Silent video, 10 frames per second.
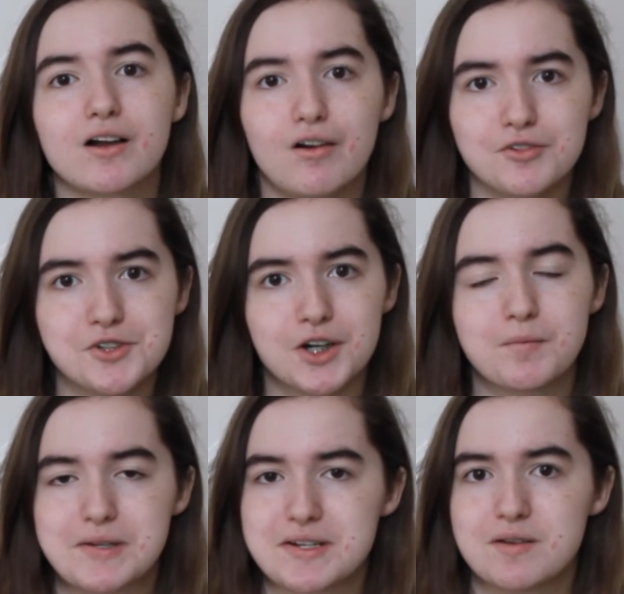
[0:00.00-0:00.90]
culture
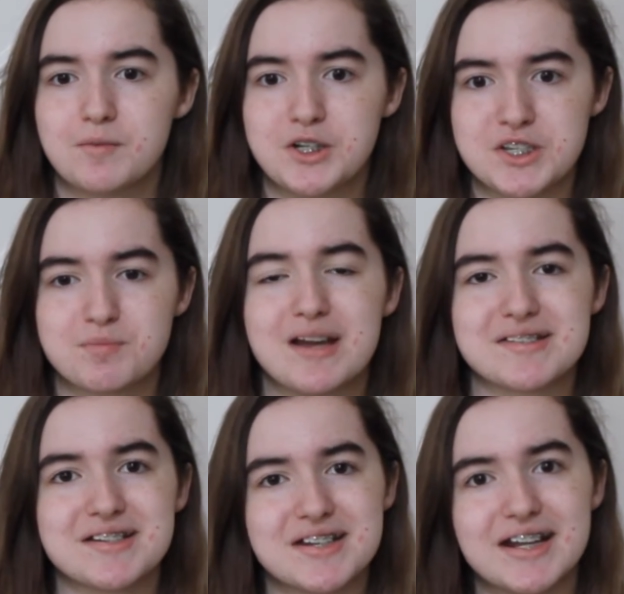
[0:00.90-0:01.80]
which is
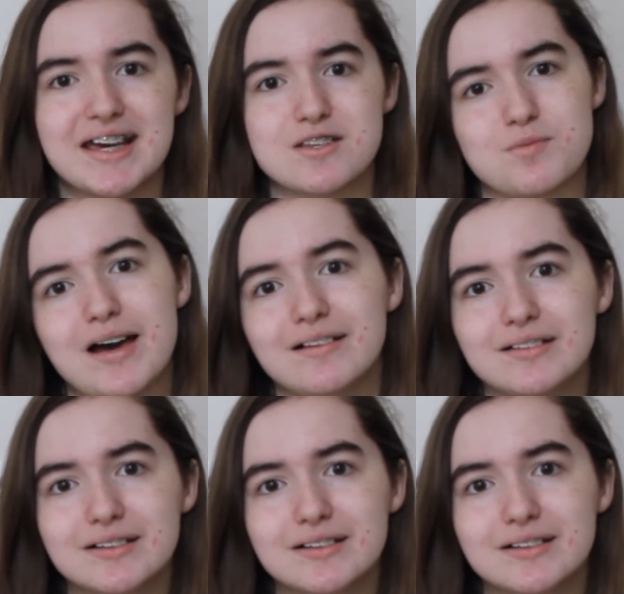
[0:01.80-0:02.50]
present today as well.